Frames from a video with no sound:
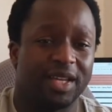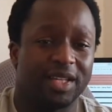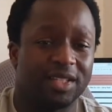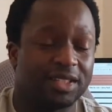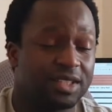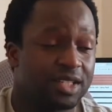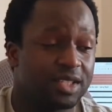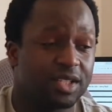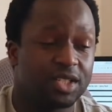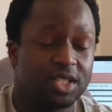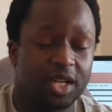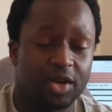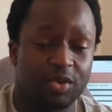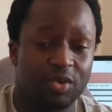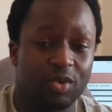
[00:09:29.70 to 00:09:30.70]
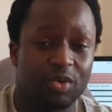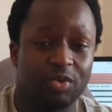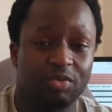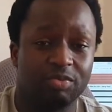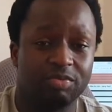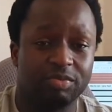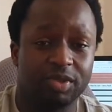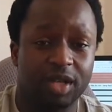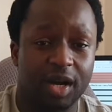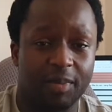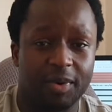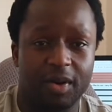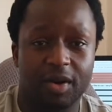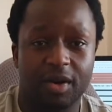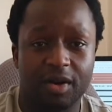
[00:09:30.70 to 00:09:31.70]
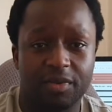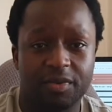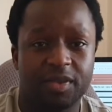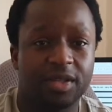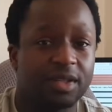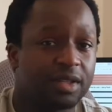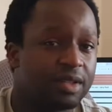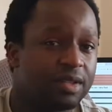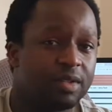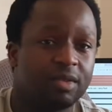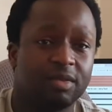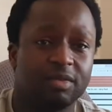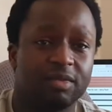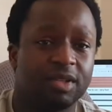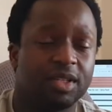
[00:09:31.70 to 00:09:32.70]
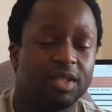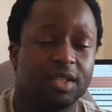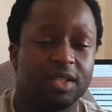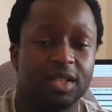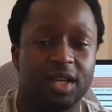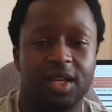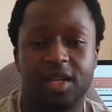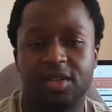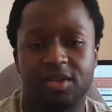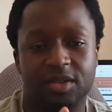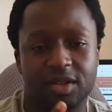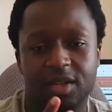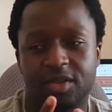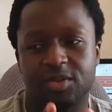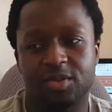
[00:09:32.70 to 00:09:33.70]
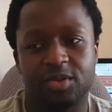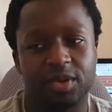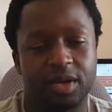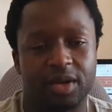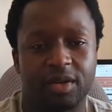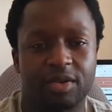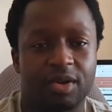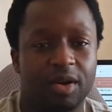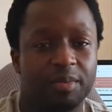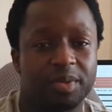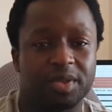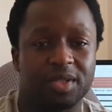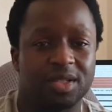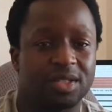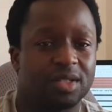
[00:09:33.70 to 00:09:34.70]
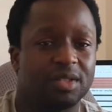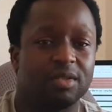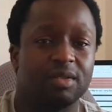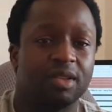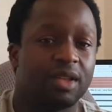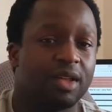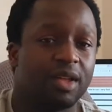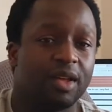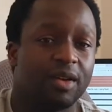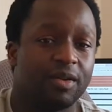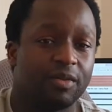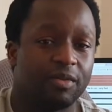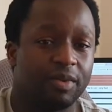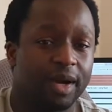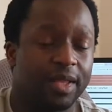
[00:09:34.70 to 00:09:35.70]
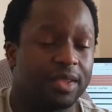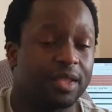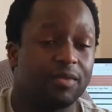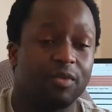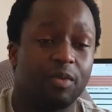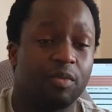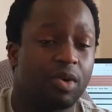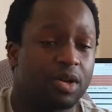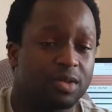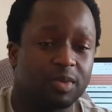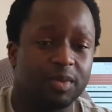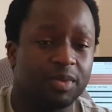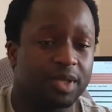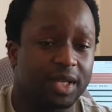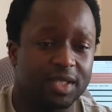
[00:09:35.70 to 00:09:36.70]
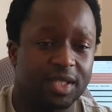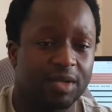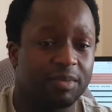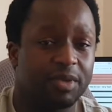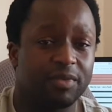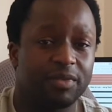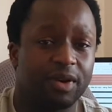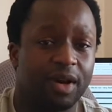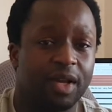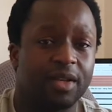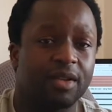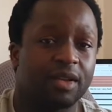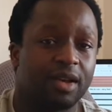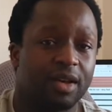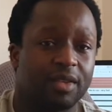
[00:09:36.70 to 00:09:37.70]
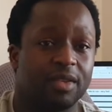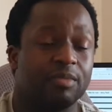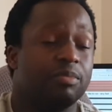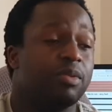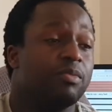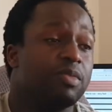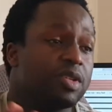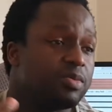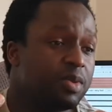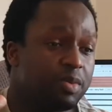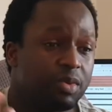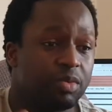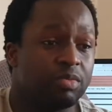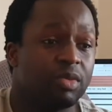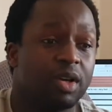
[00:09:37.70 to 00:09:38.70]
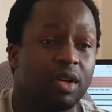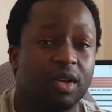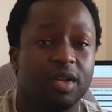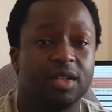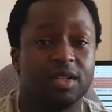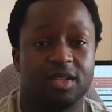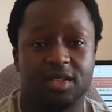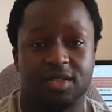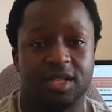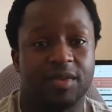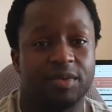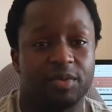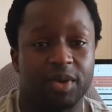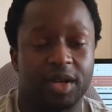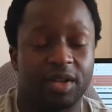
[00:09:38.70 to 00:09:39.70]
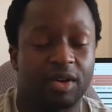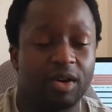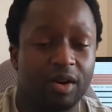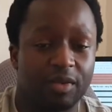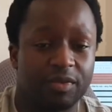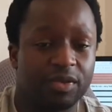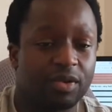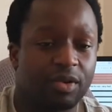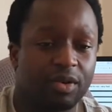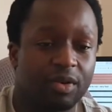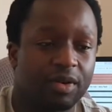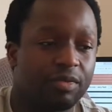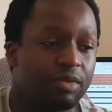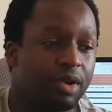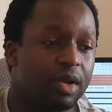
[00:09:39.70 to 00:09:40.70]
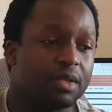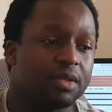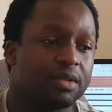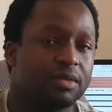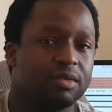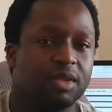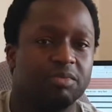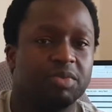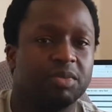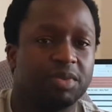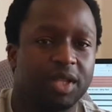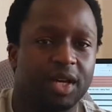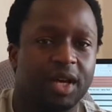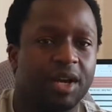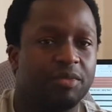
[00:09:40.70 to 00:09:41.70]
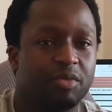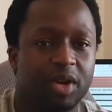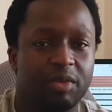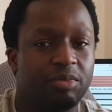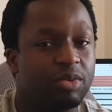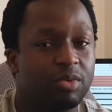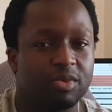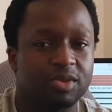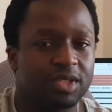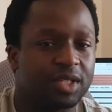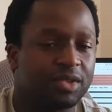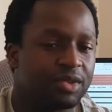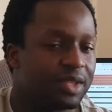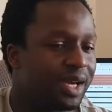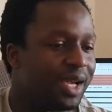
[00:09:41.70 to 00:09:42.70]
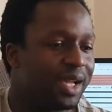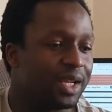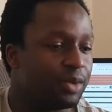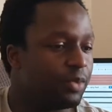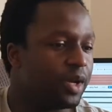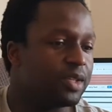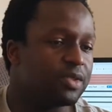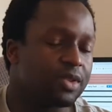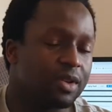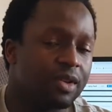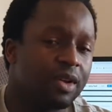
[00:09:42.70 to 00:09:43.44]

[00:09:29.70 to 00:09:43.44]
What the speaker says: just a general cup of coffee in the day, and you're gonna do a competition. I think for most people that's gonna be fine. I think for most people just have a regular coffee, or some people that have Red Bulls, they do that anyway. So